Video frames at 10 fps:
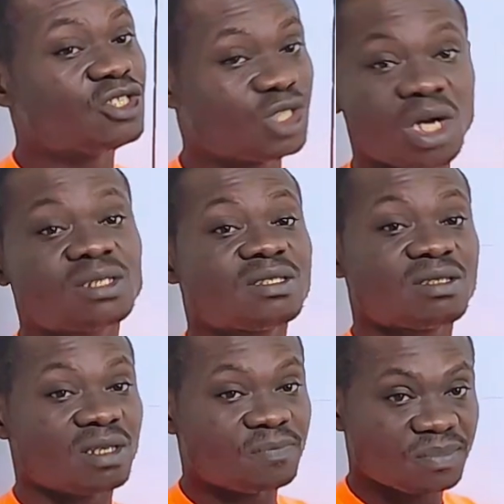
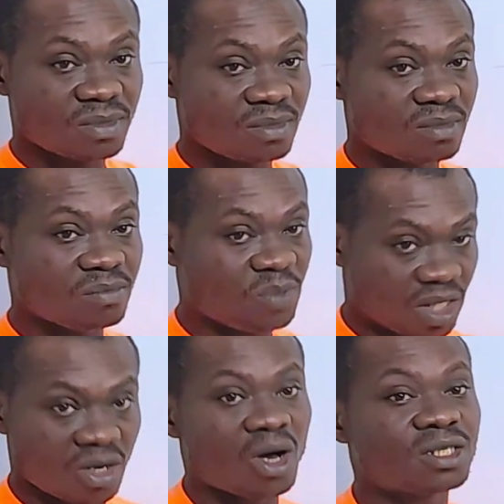just
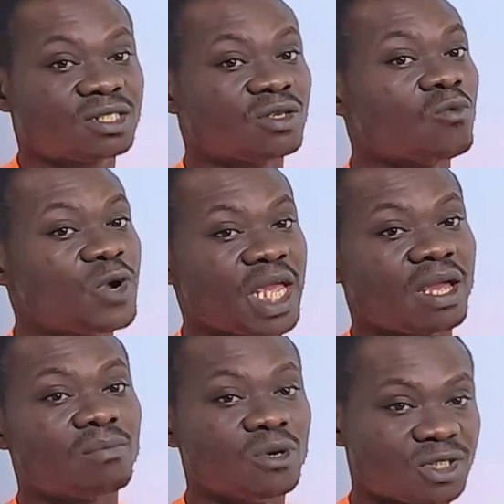because
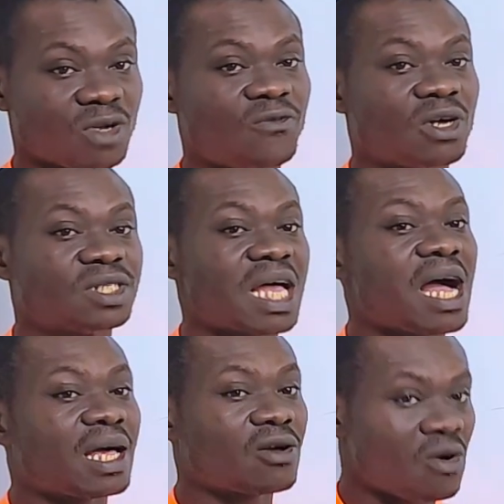most of us
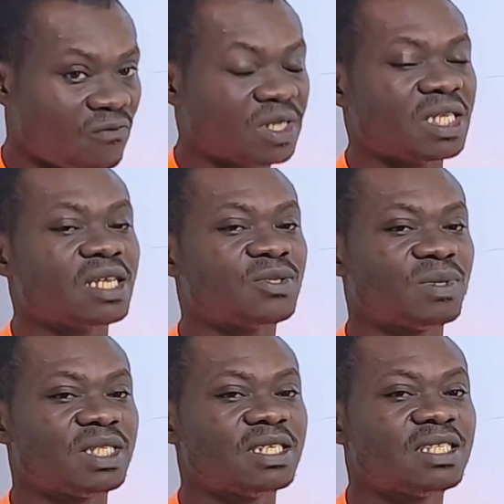are conversant
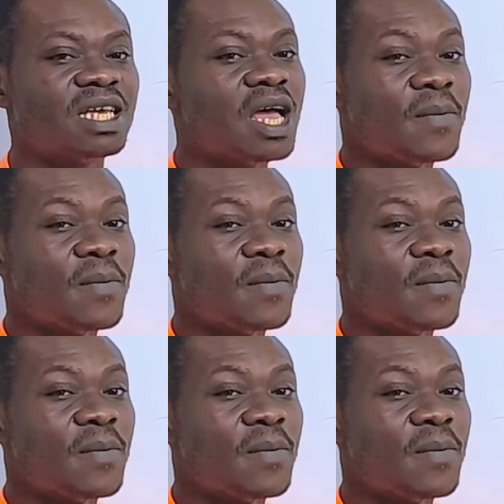with it,